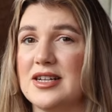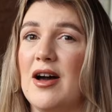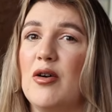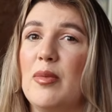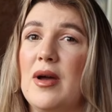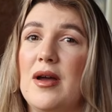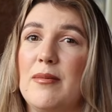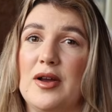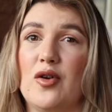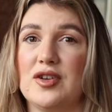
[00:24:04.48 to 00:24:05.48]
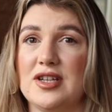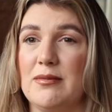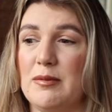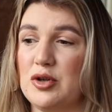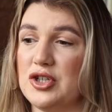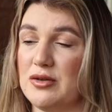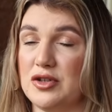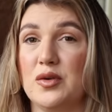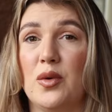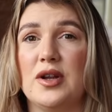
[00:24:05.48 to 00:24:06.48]
help my content be pushed out
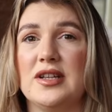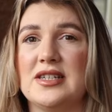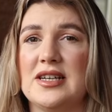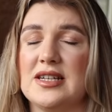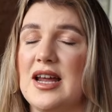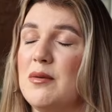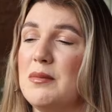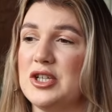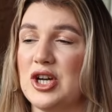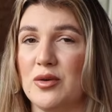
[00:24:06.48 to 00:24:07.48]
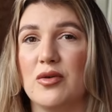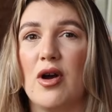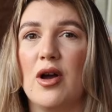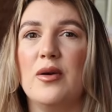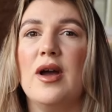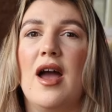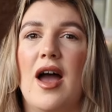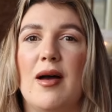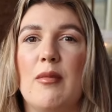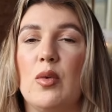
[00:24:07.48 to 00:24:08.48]
to new audiences and help my channel grow,
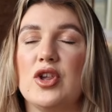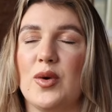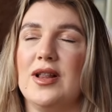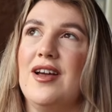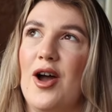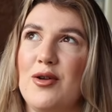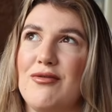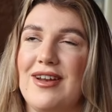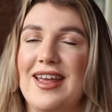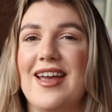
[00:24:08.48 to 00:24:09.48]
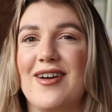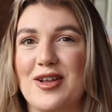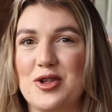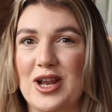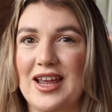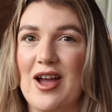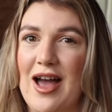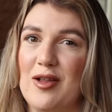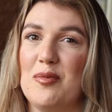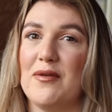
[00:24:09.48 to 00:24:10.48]
which will hopefully eventually
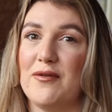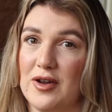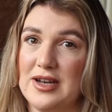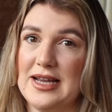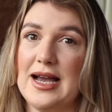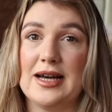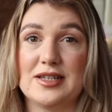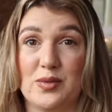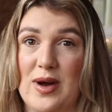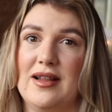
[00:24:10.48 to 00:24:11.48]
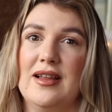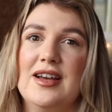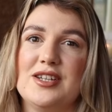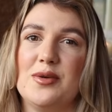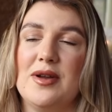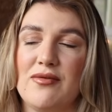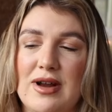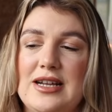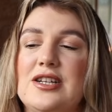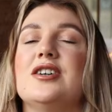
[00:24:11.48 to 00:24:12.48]
help fund it as well. So it
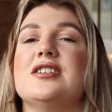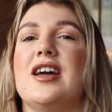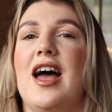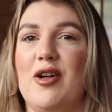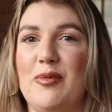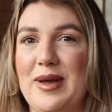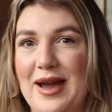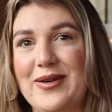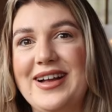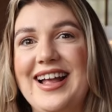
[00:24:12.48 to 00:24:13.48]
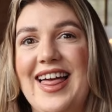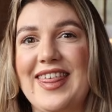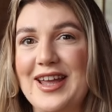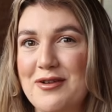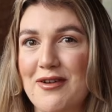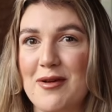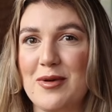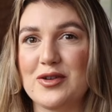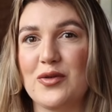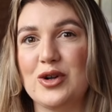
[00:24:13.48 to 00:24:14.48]
really does help me out. Thank you very
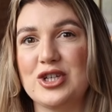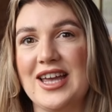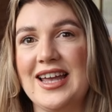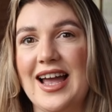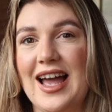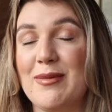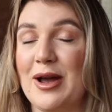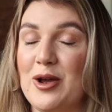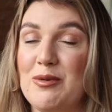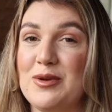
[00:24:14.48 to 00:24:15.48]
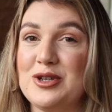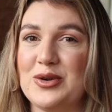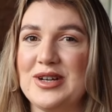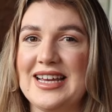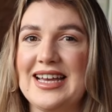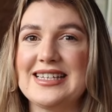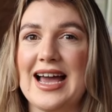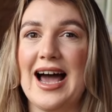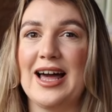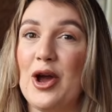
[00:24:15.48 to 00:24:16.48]
much for watching. I hope you enjoyed it,
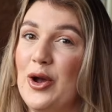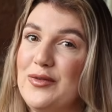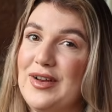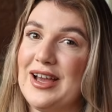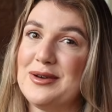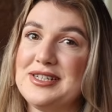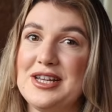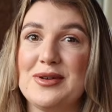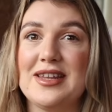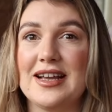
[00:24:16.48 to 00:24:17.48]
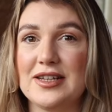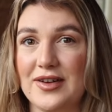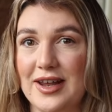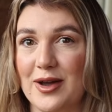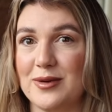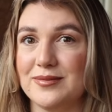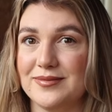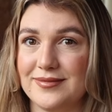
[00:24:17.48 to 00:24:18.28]
and hopefully I'll see you in the next video.